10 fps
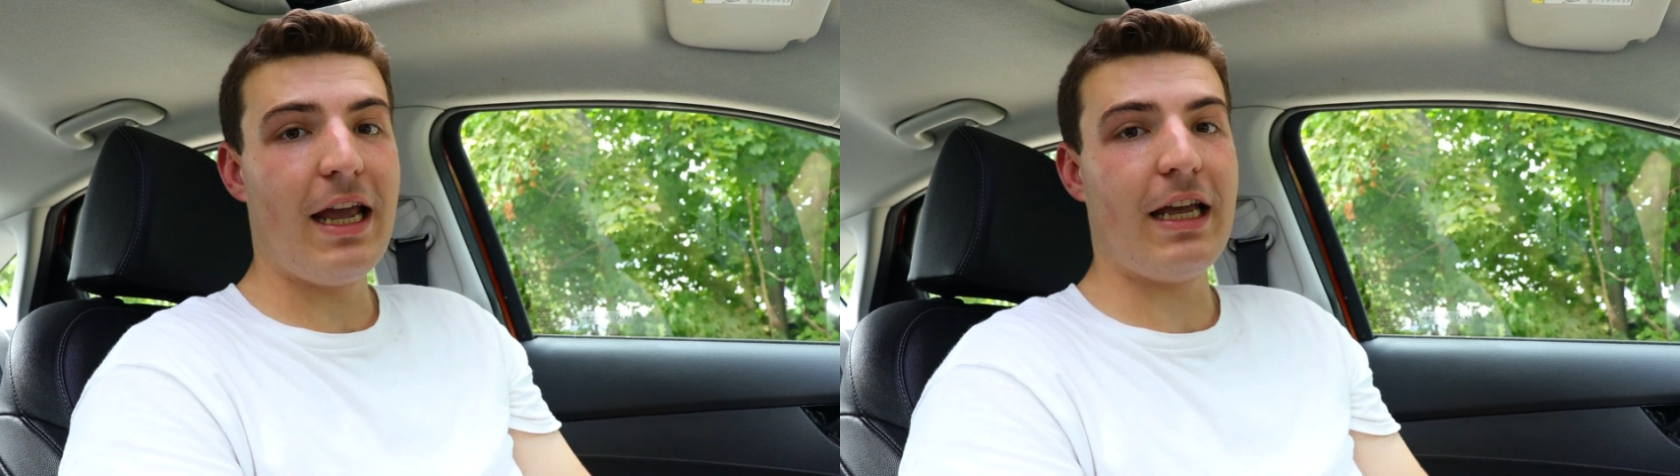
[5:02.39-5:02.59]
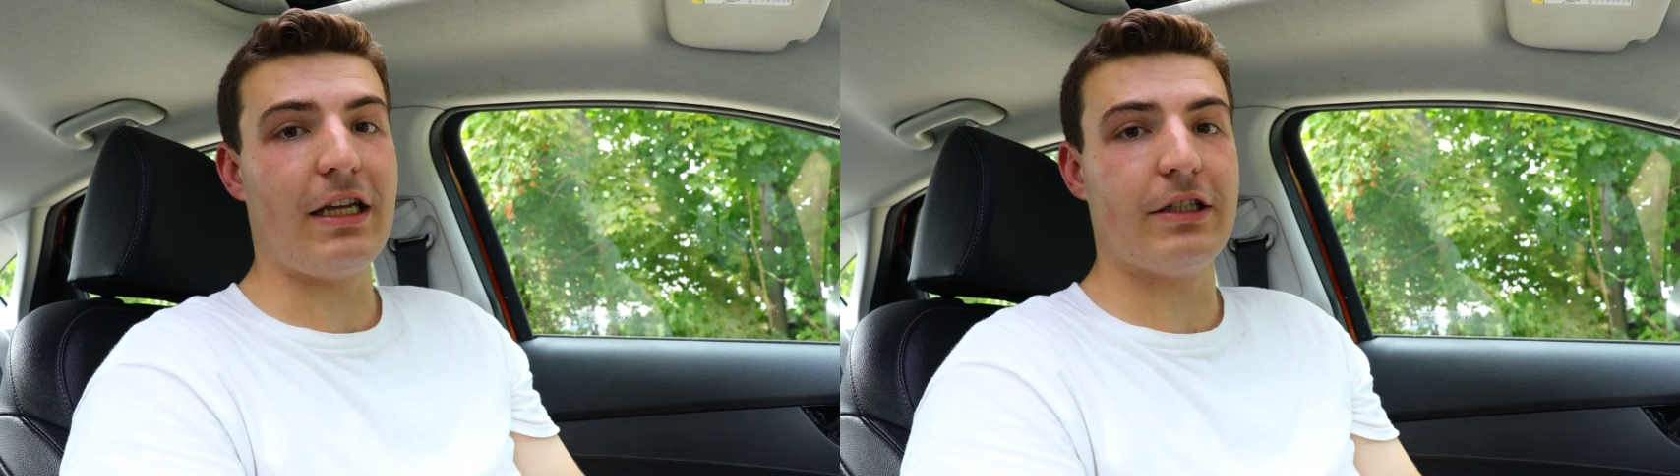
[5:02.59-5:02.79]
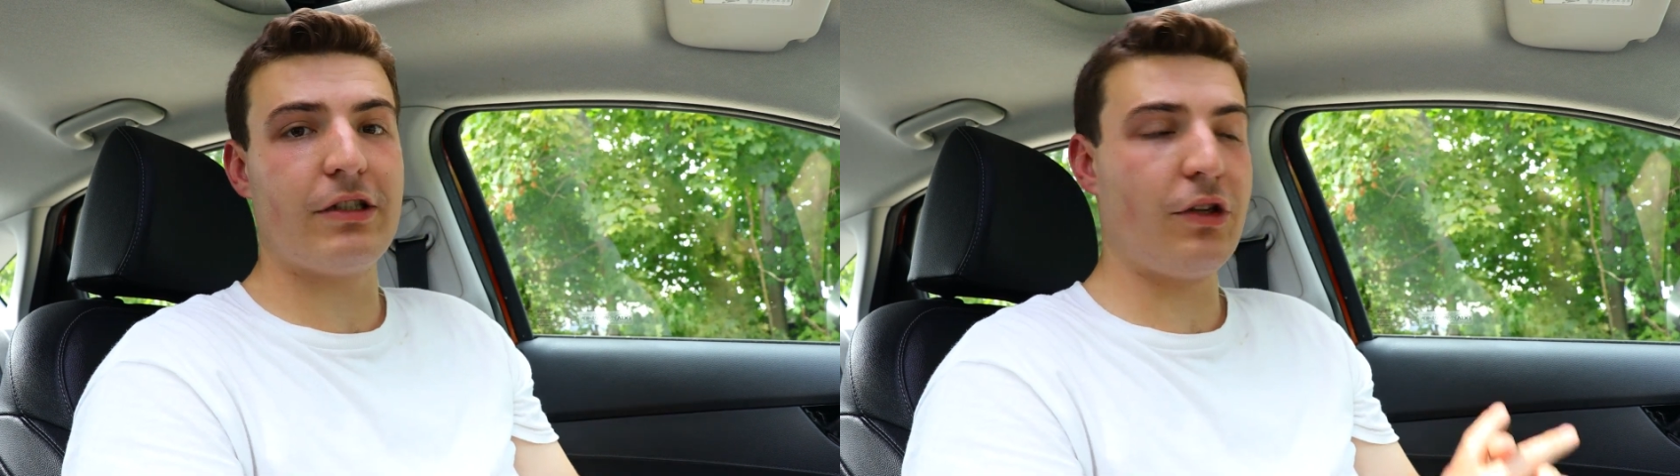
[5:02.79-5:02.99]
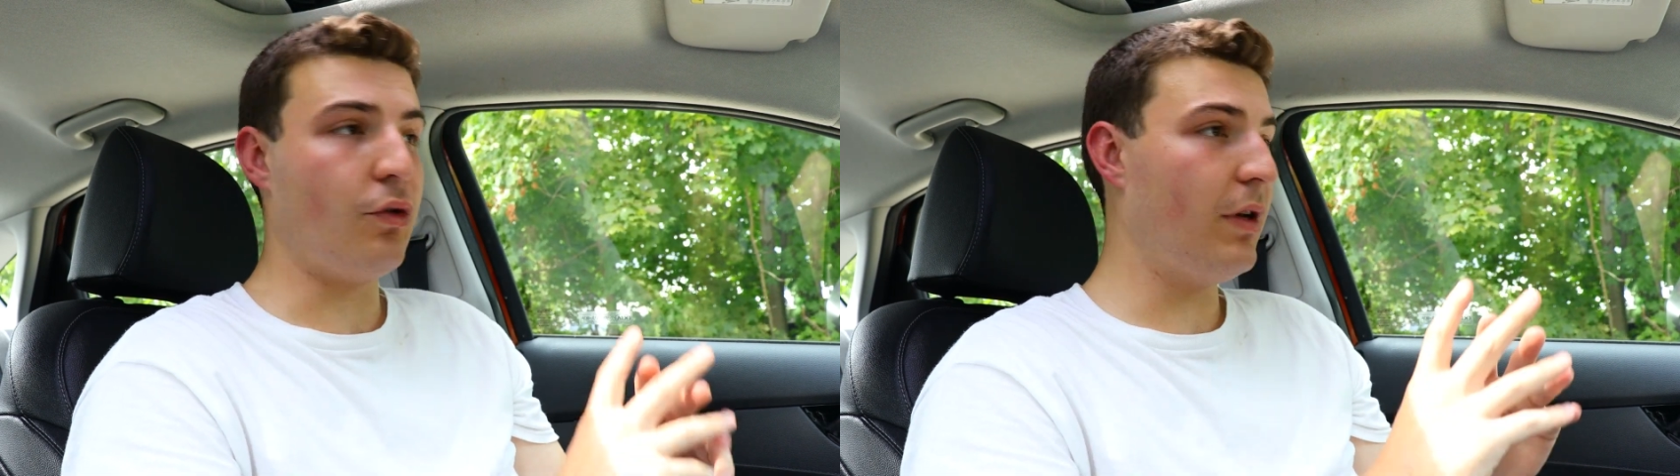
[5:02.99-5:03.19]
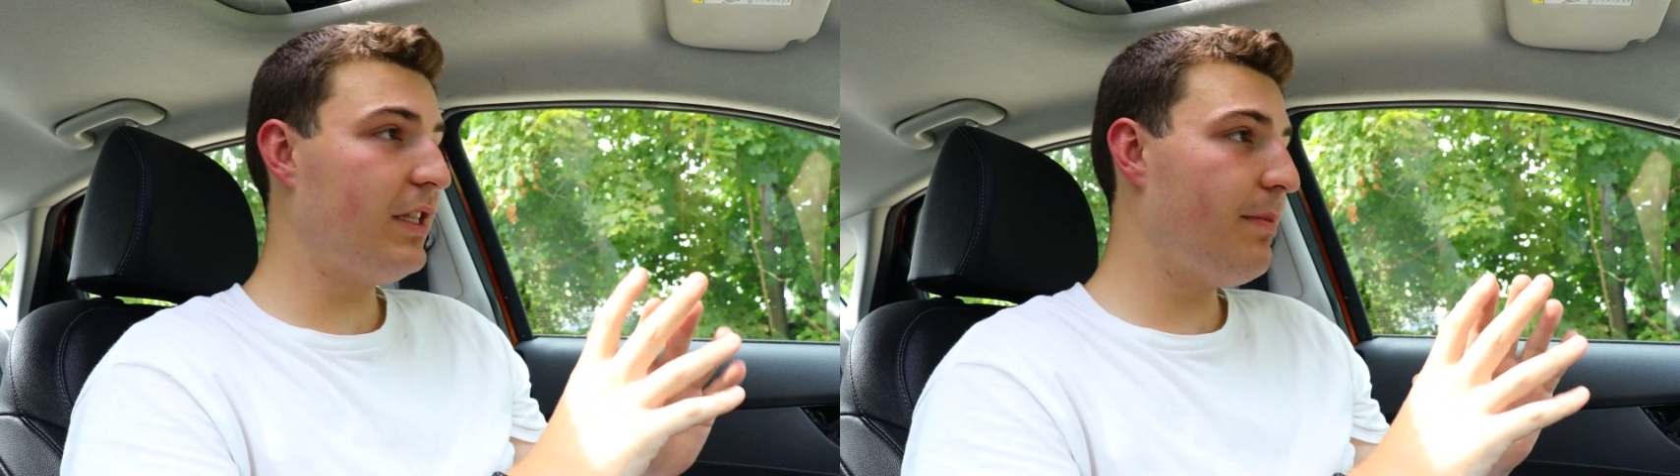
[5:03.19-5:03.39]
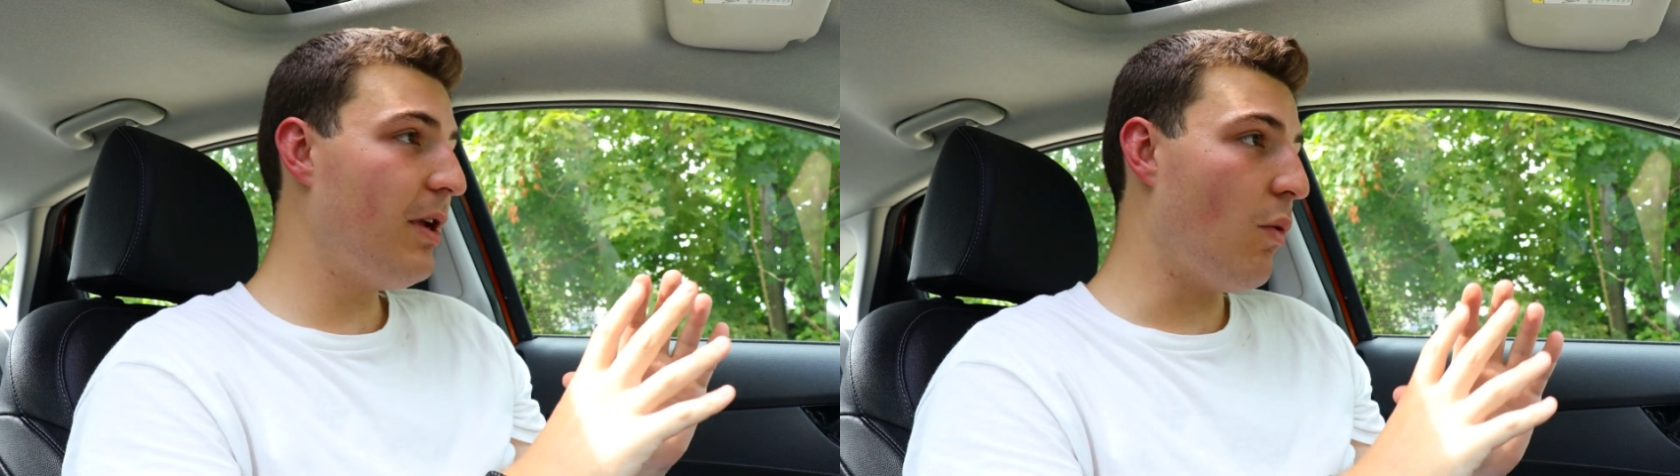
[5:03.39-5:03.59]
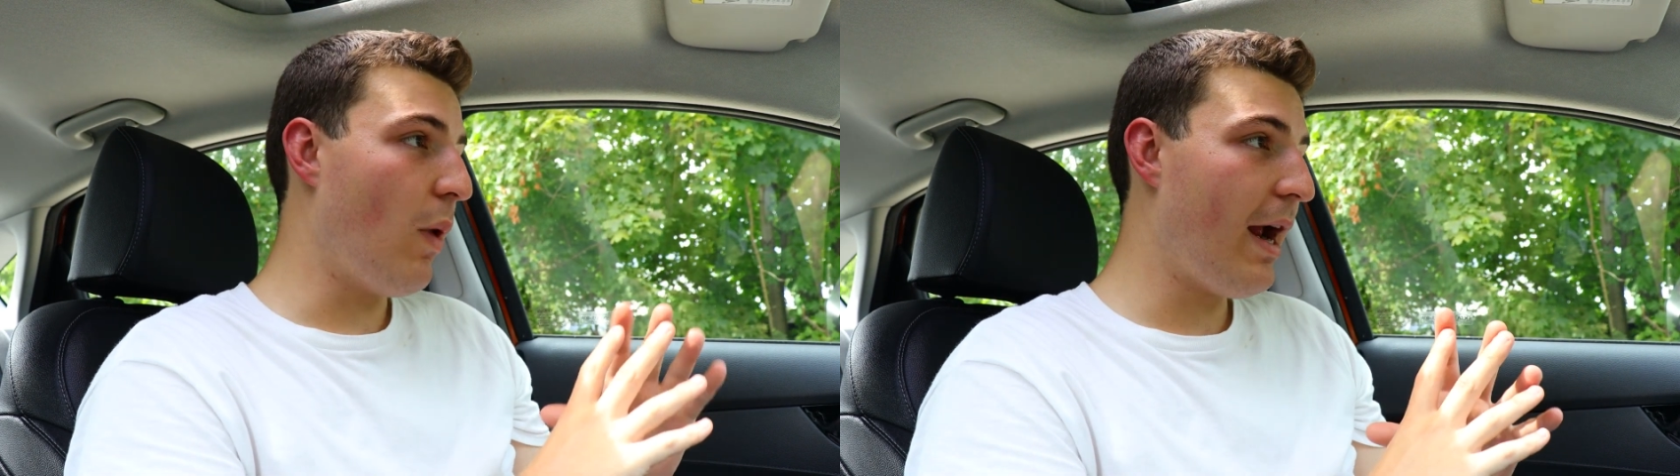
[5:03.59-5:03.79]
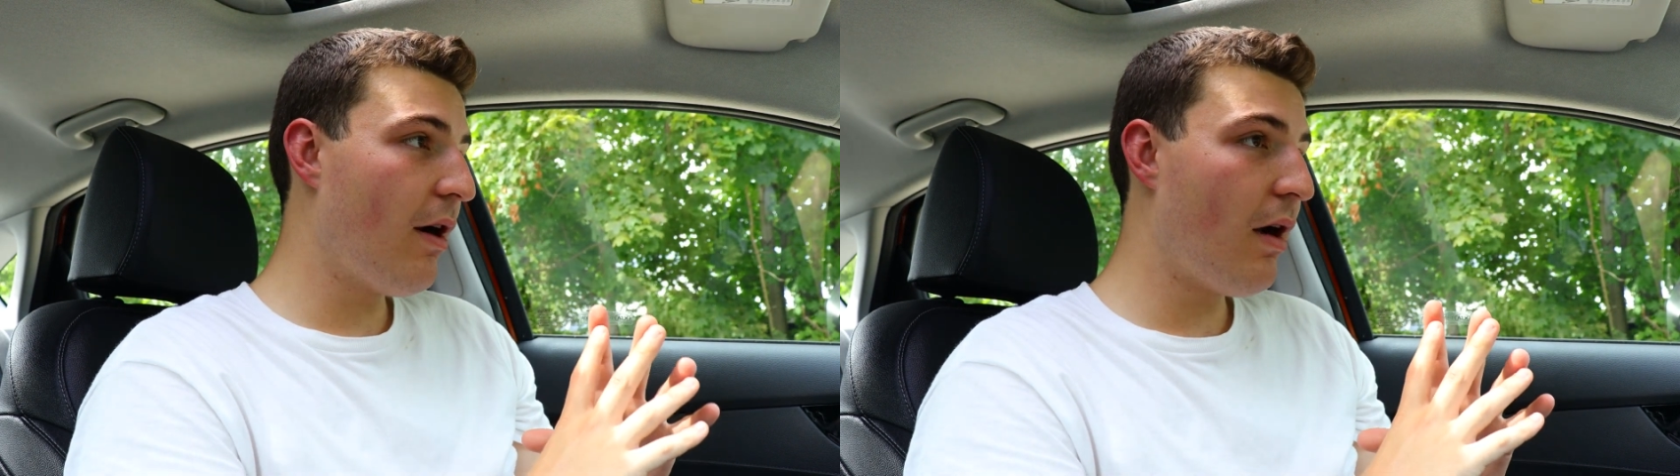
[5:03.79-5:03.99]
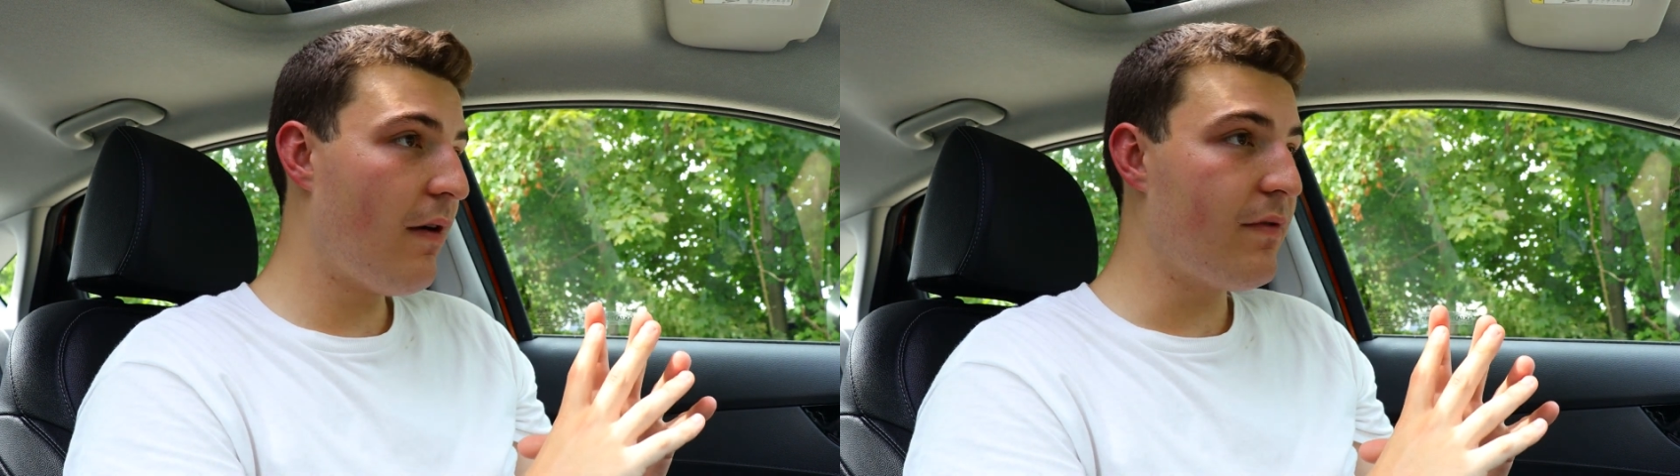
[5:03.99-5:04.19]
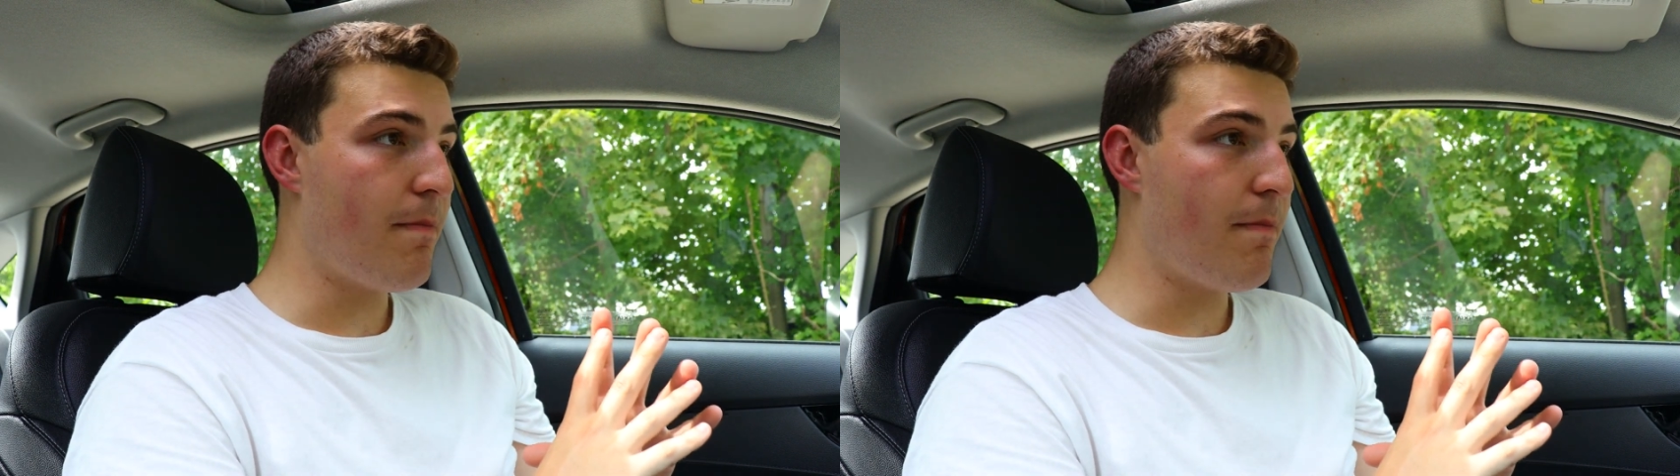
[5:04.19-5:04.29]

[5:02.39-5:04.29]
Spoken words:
is you need to be aware of the